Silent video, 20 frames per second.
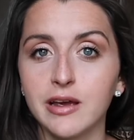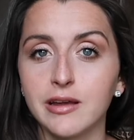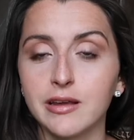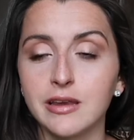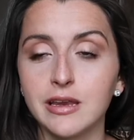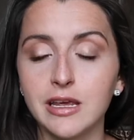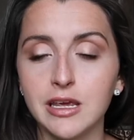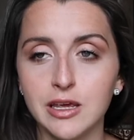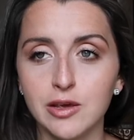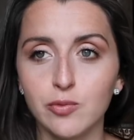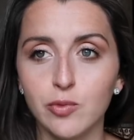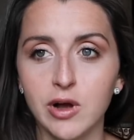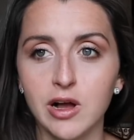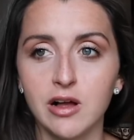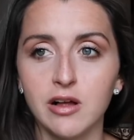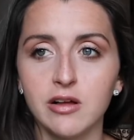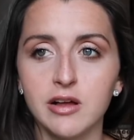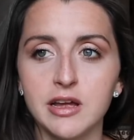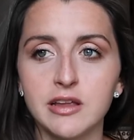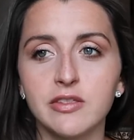and eat
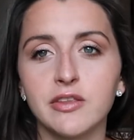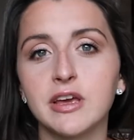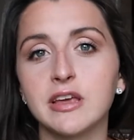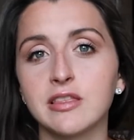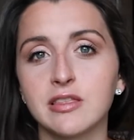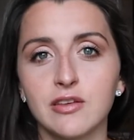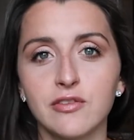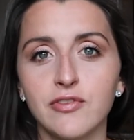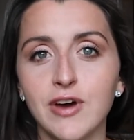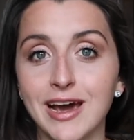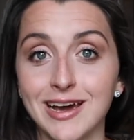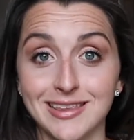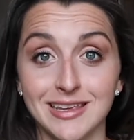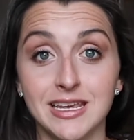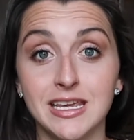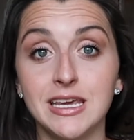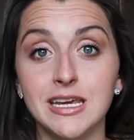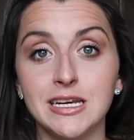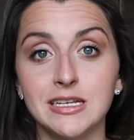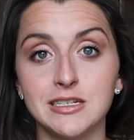well, and like the fact
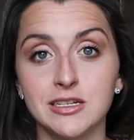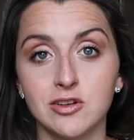that he